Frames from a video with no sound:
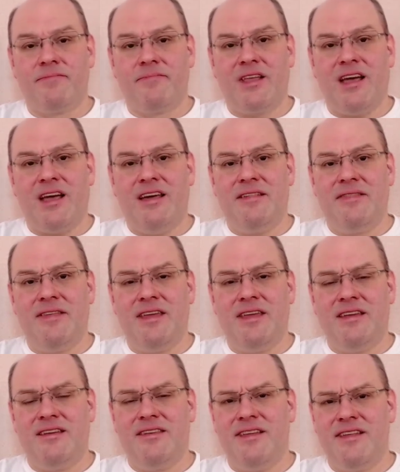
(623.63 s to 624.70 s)
I
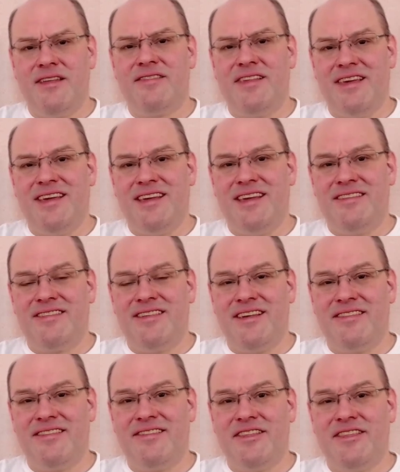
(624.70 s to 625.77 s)
think this is
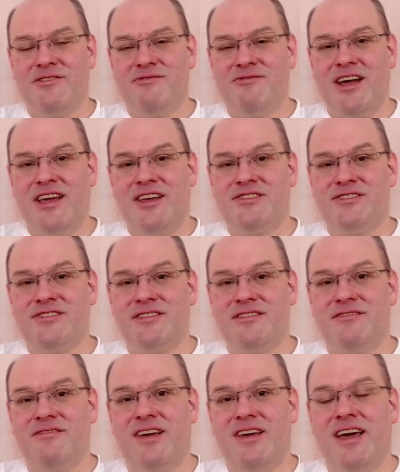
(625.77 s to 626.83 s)
a
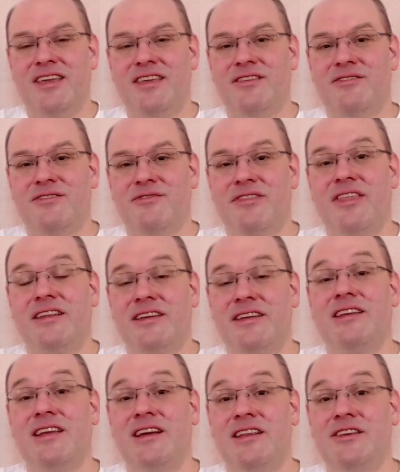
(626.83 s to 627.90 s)
situation where you, that
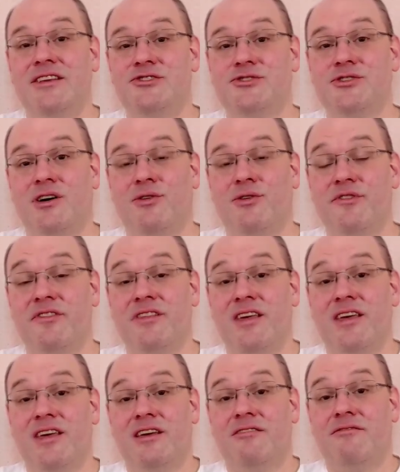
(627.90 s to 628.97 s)
clearly shows
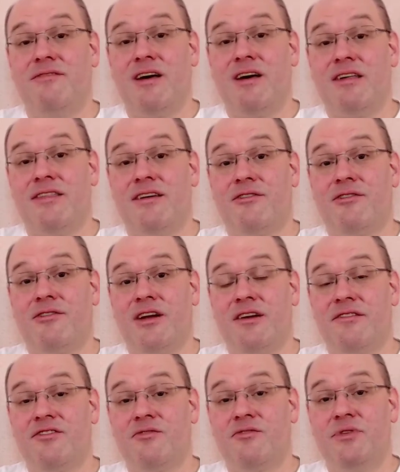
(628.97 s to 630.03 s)
whether
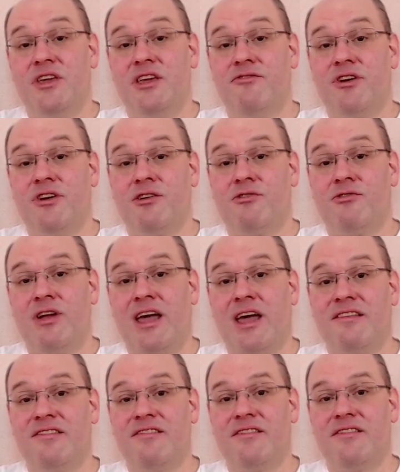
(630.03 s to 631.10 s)
a superior
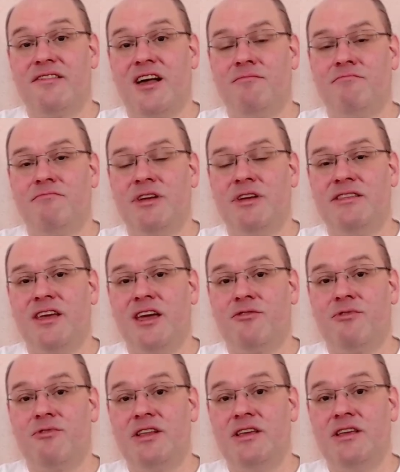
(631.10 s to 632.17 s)
has some
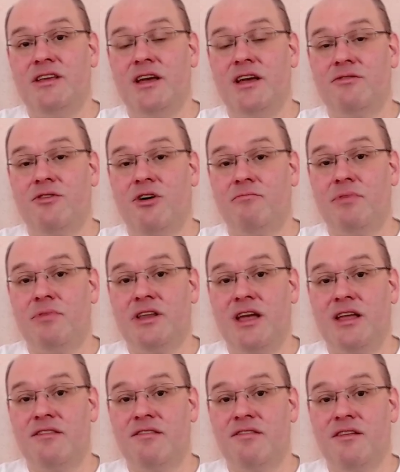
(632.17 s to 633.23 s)
integrity and
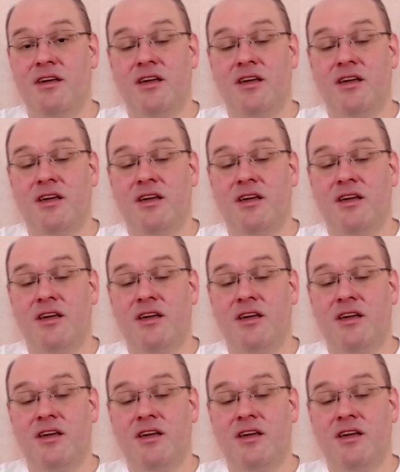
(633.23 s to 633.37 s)
competence,